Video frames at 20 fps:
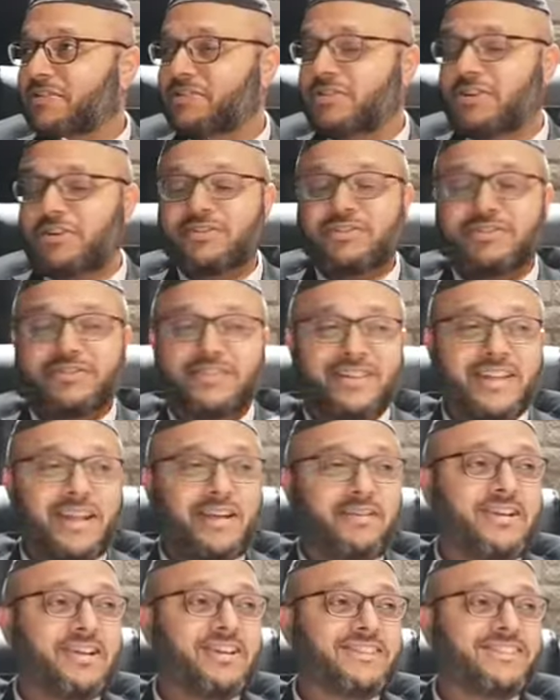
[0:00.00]
Change of
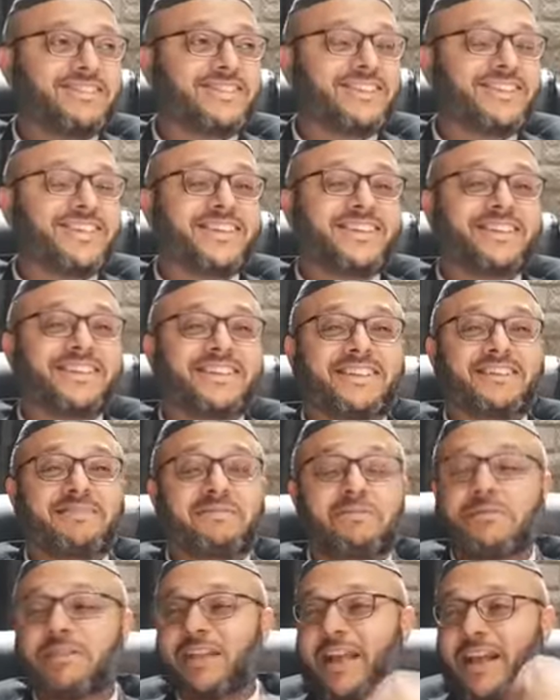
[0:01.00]
scenario.
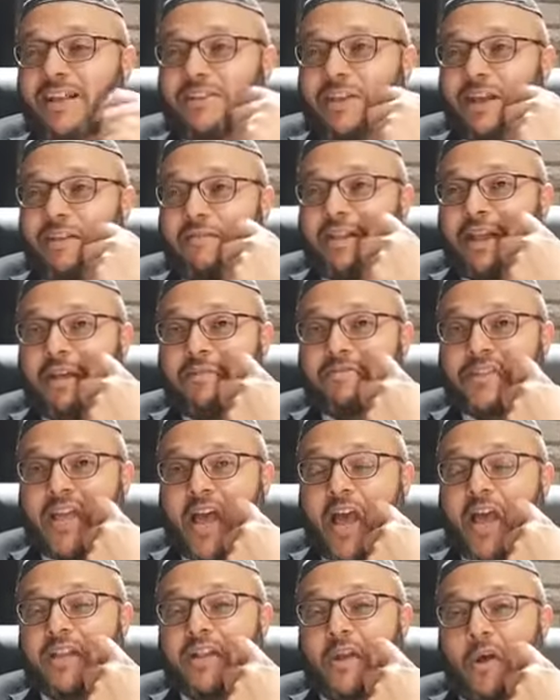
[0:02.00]
We would like to have it
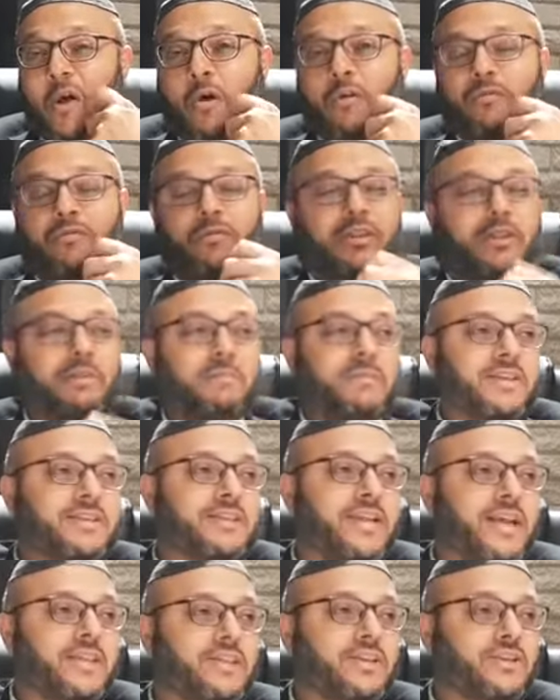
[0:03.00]
outside. Hopefully,
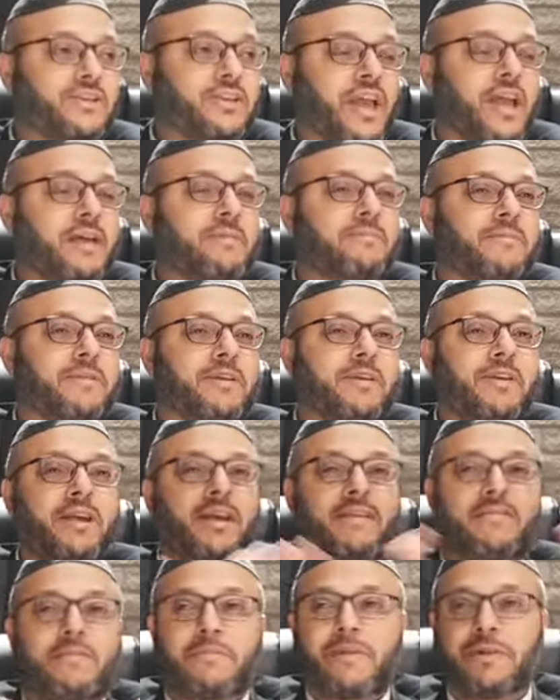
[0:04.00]
Be'ezrat Hashem,
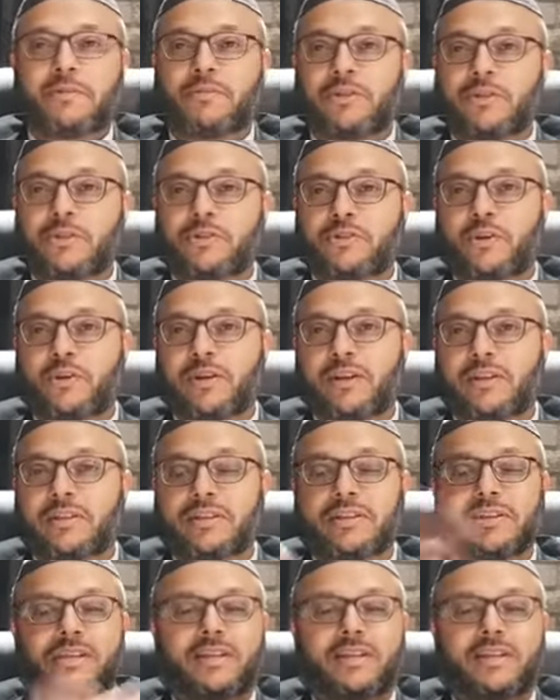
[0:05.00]
everybody will enjoy it.